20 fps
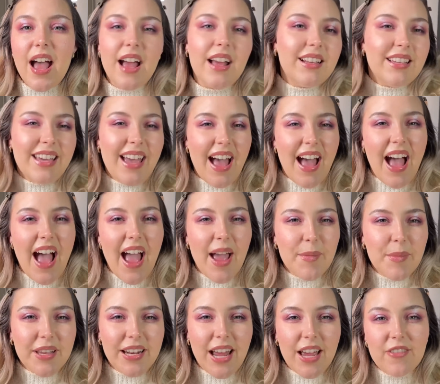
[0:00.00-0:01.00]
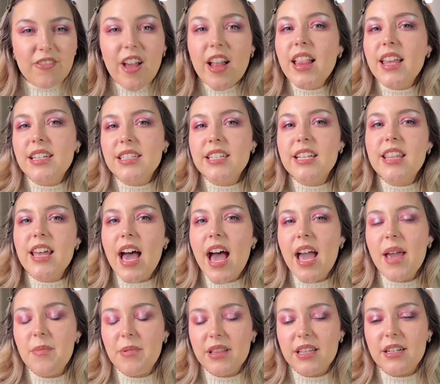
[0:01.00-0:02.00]
yeah, I mean, I fell into the
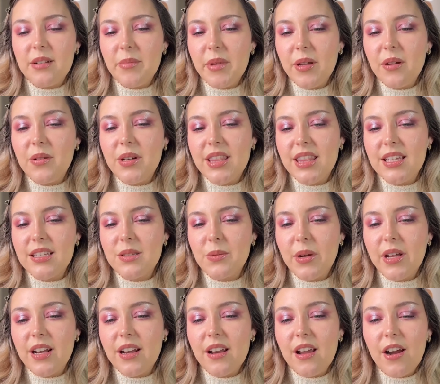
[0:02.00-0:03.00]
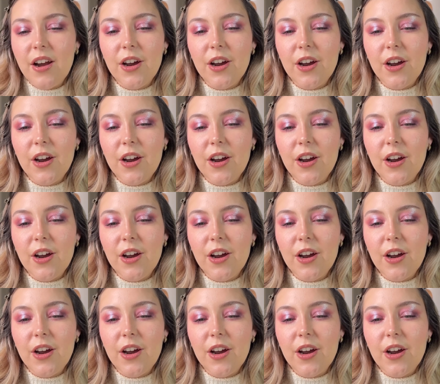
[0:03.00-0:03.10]
hype a little bit with this one.